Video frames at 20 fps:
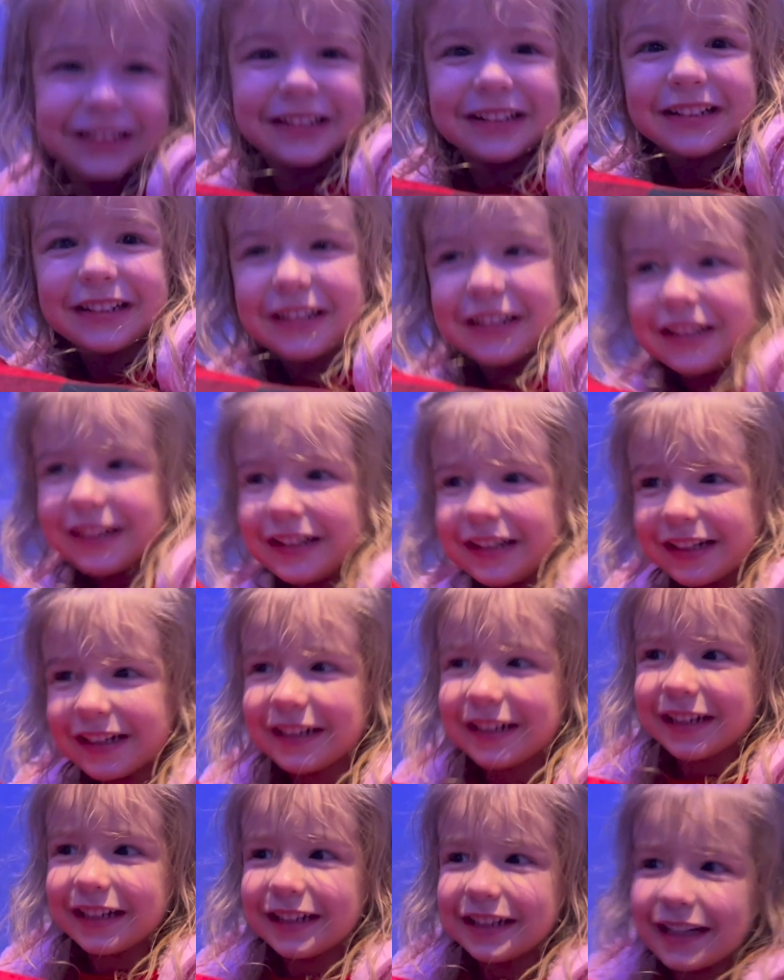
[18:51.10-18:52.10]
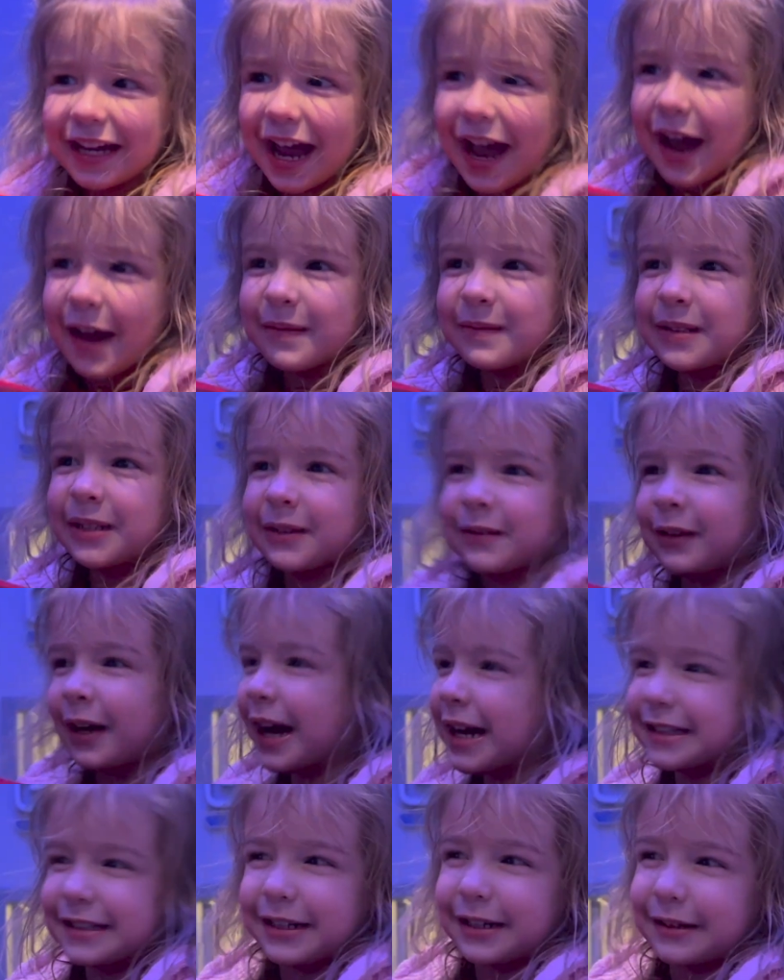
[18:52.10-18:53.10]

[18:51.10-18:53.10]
crazy? Yeah, it was a crazy